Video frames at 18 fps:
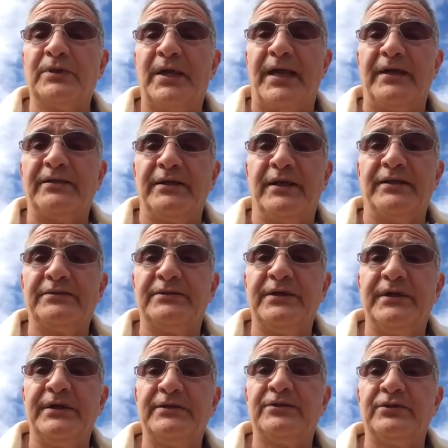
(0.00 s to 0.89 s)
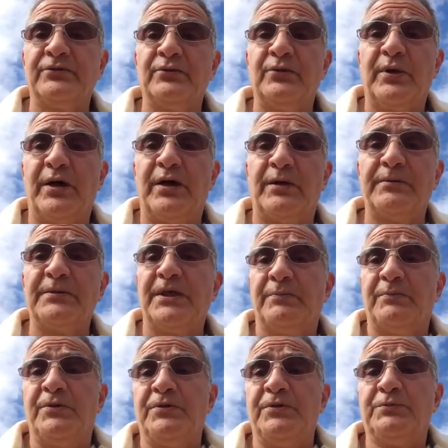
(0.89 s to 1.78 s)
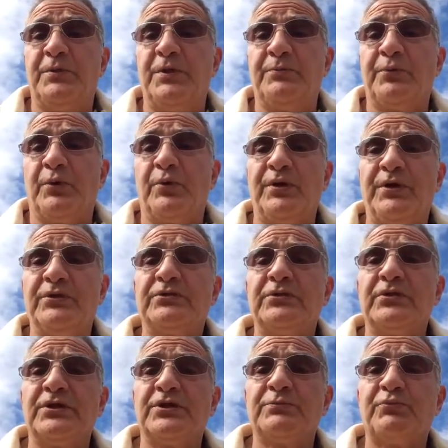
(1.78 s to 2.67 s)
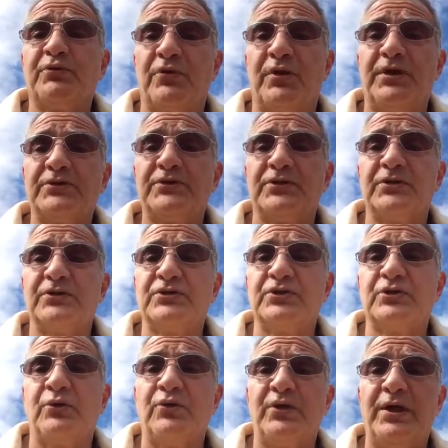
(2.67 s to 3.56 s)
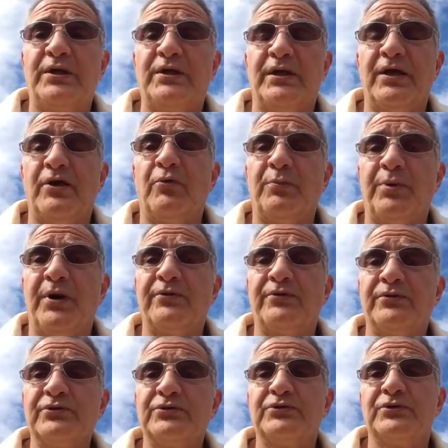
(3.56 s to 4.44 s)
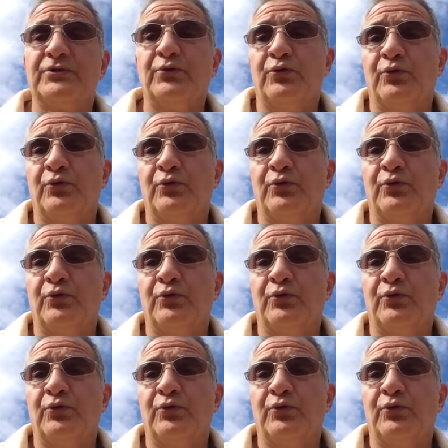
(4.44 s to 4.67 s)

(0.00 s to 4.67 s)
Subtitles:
had the idea to get these people into this process so they could help others,